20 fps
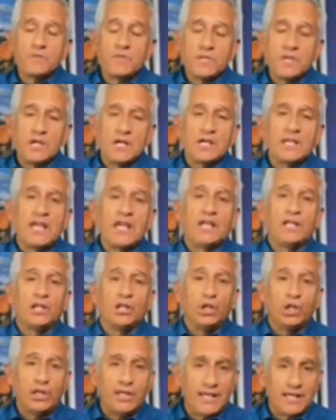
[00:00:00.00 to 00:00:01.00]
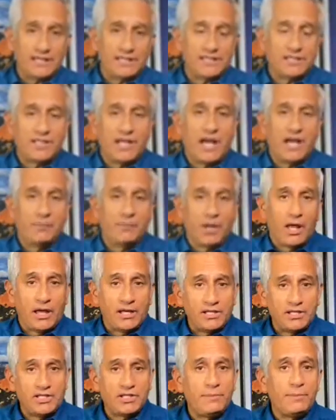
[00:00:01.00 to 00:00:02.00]
Again, looking at the
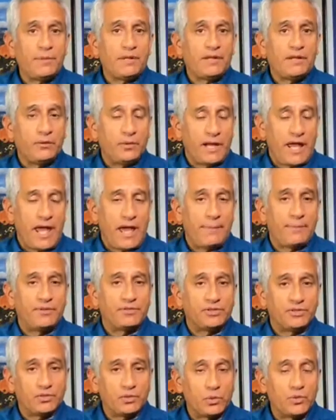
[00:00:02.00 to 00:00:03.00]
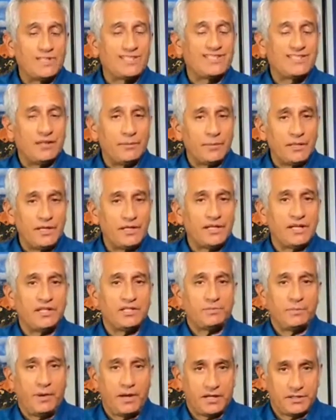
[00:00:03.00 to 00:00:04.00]
timeline, typically what happens is when somebody
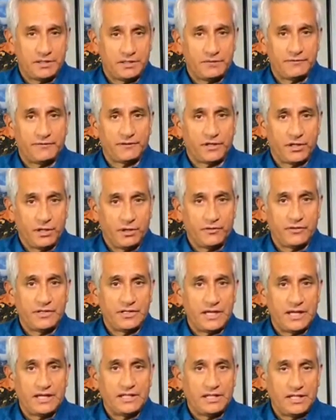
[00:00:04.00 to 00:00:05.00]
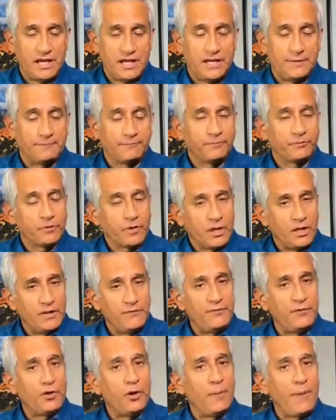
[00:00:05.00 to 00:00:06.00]
tests positive for COVID-19, if
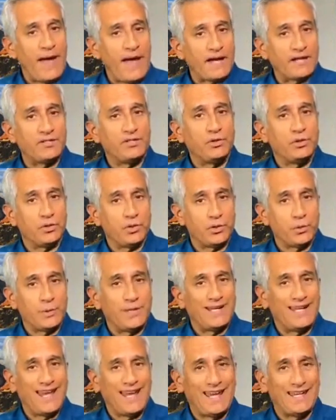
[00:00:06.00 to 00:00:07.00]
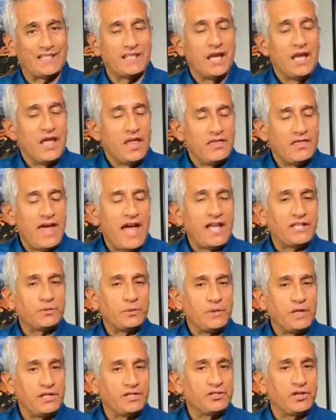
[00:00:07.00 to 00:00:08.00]
you go back 2 or 3 days, that's
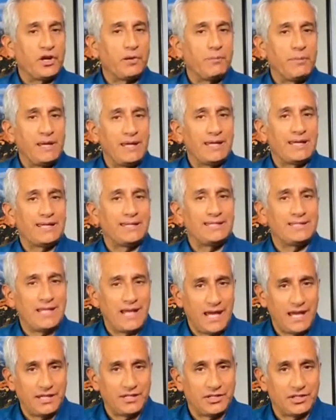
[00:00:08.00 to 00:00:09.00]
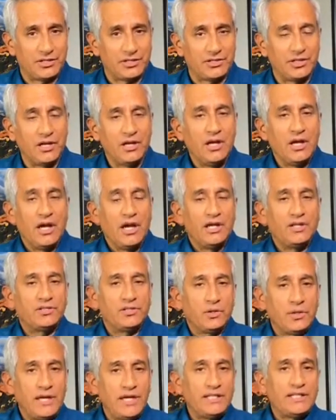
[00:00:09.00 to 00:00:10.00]
when they start being contagious. And
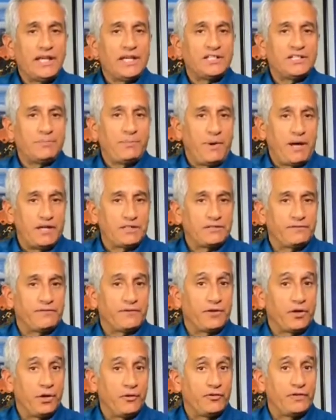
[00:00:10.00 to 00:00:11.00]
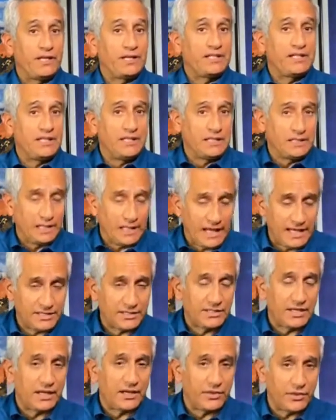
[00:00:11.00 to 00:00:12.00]
so he tested positive for COVID-19 last
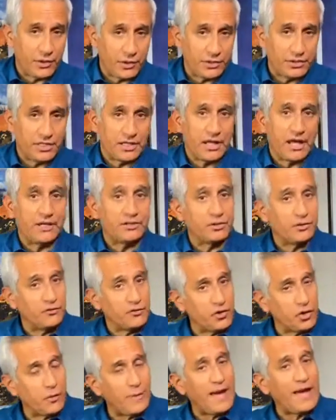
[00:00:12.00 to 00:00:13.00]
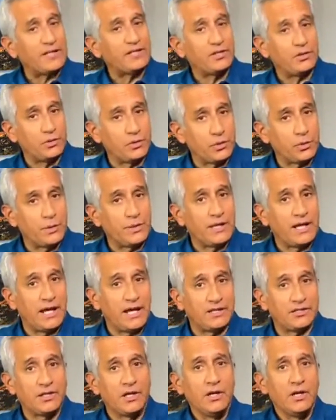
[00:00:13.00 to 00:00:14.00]
night, Thursday night. So if you go back 2 or 3
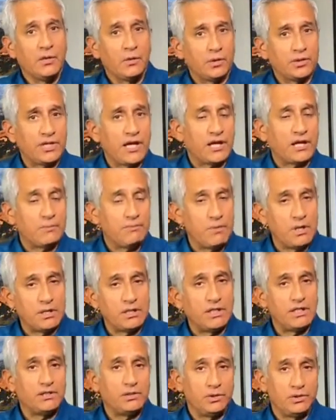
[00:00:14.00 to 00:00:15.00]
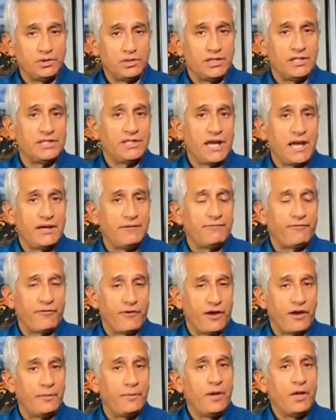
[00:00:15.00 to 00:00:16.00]
days, we're talking Monday, Tuesday time
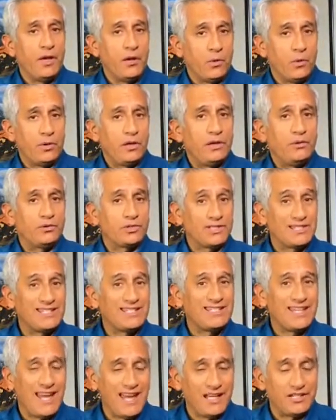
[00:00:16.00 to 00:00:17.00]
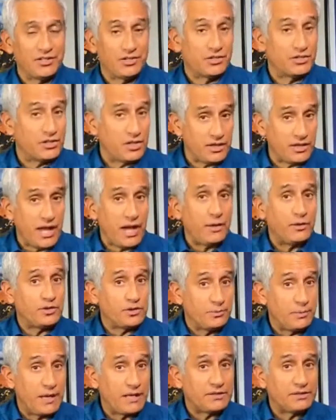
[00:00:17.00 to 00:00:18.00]
frame when he was contagious. That was
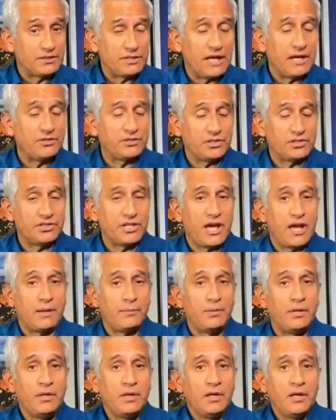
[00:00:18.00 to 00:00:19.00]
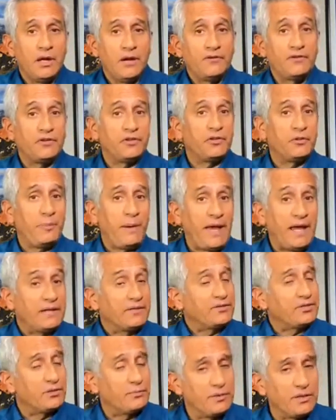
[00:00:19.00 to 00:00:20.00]
the time of the debate.
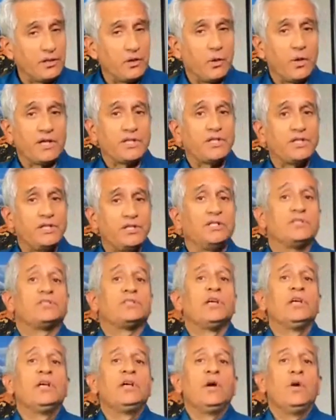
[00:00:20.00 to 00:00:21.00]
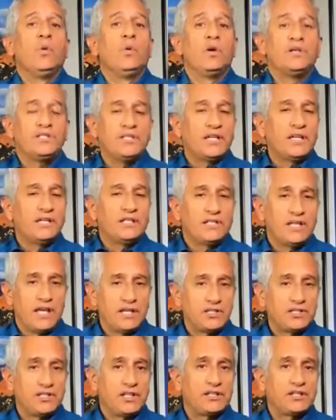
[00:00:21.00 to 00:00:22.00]
So the big question is, was he
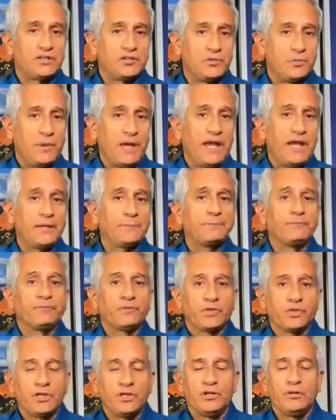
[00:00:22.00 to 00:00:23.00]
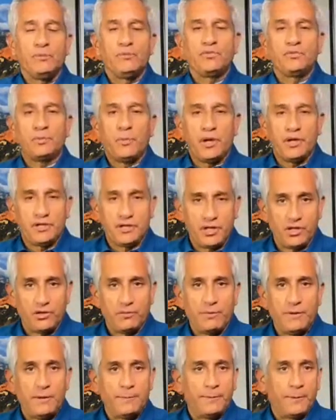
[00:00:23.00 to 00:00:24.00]
contagious at the debate? Could he have spread it to other
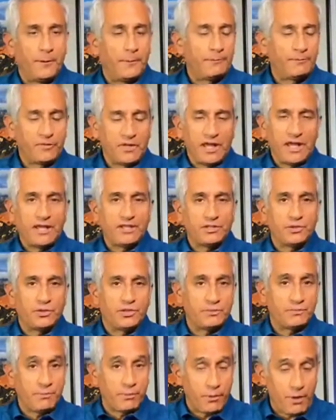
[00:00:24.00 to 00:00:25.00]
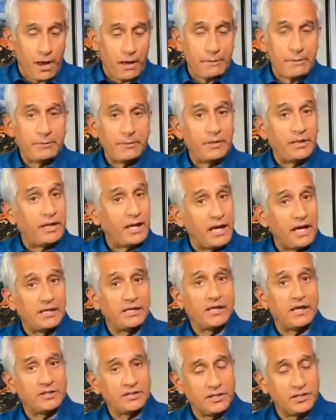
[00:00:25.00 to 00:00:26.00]
people? The answer is probably, and
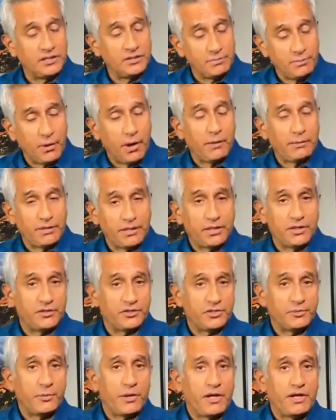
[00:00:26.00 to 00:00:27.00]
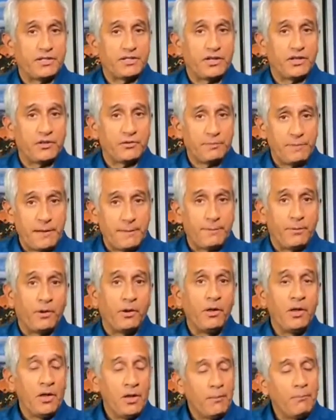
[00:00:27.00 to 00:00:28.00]
yes, he probably could have spread it to other people,
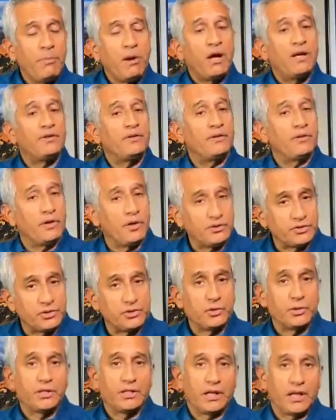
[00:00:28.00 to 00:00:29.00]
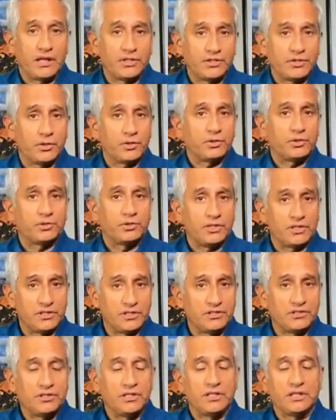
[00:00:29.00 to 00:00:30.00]
but they're also doing a lot of social
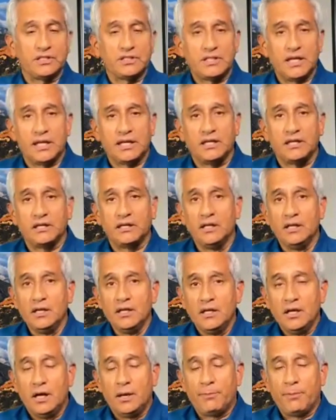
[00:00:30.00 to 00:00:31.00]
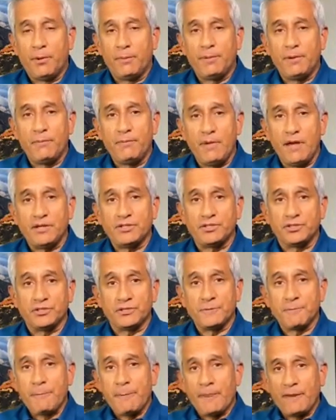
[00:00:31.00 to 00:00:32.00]
distancing and taking appropriate measures
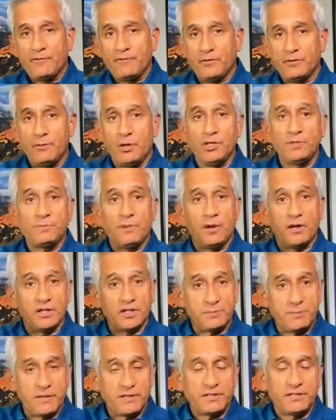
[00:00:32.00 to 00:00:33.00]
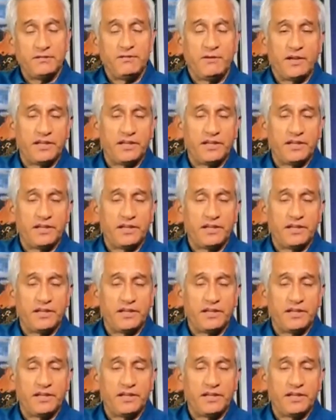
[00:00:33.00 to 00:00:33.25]
for the most part, especially Vice